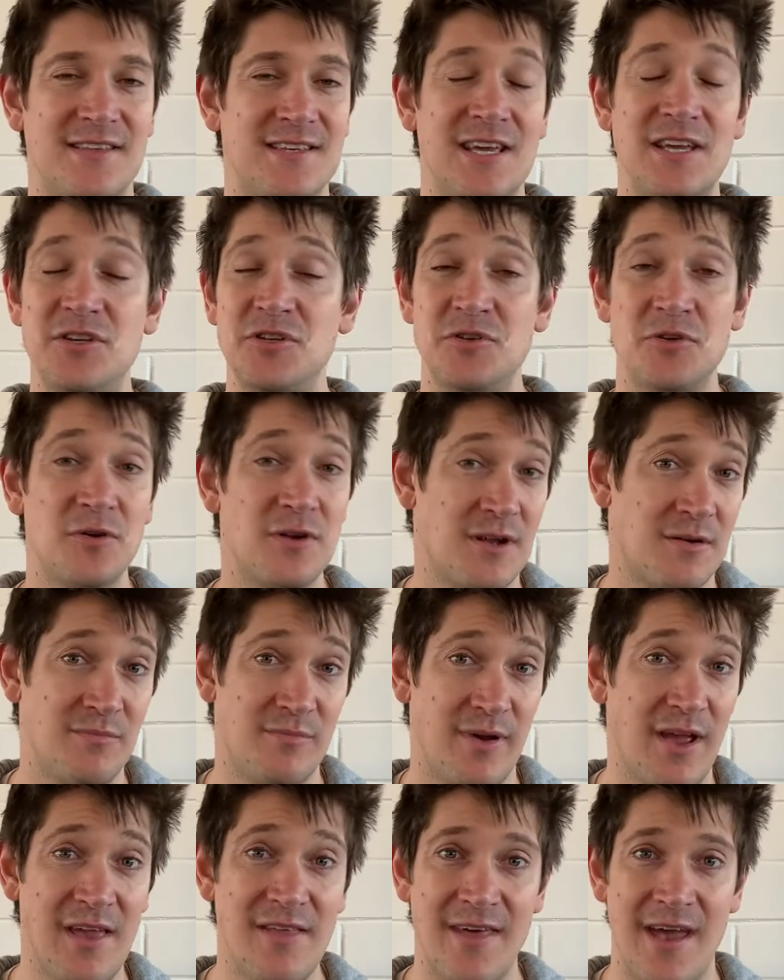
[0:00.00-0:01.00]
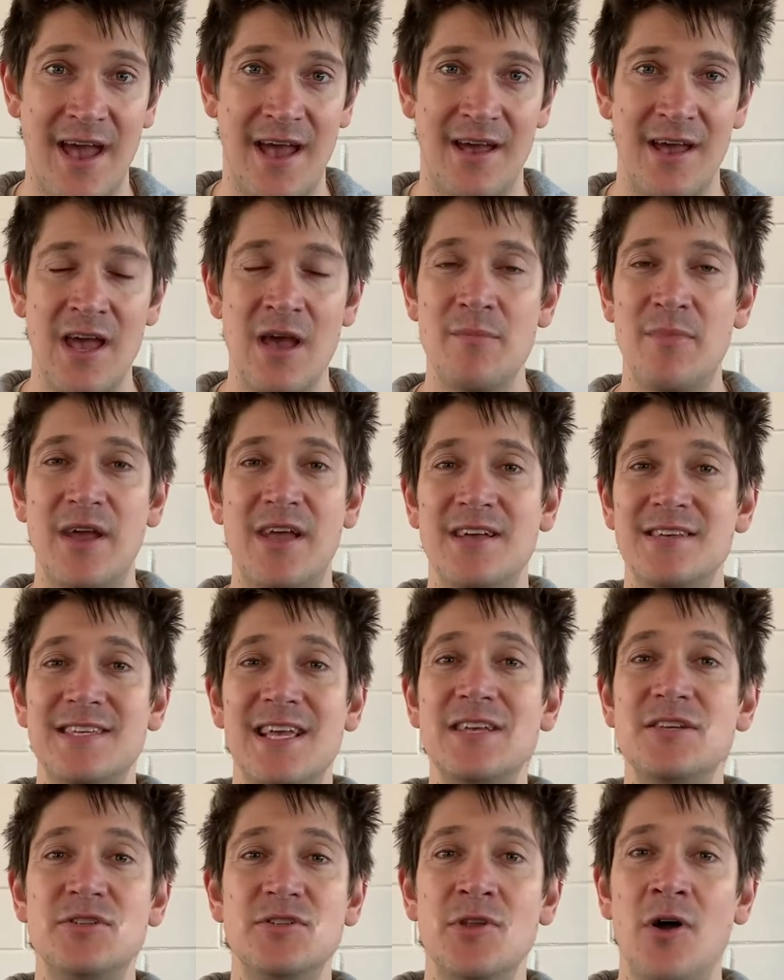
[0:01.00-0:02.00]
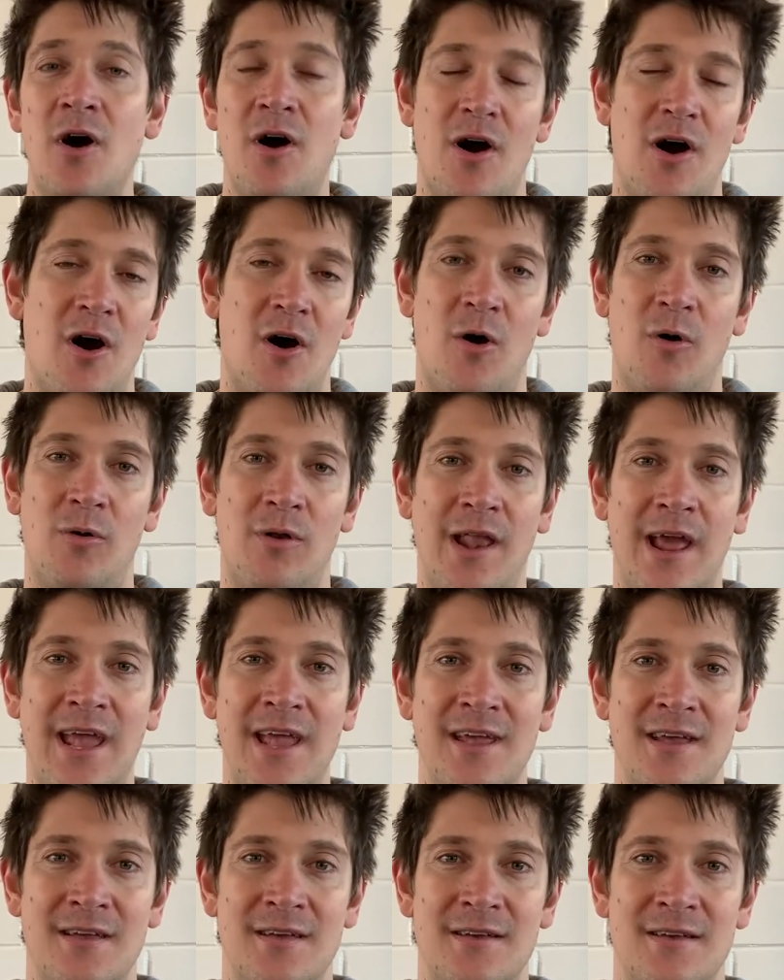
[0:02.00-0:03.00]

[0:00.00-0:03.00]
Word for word: he shouldn't be there because he's not holy.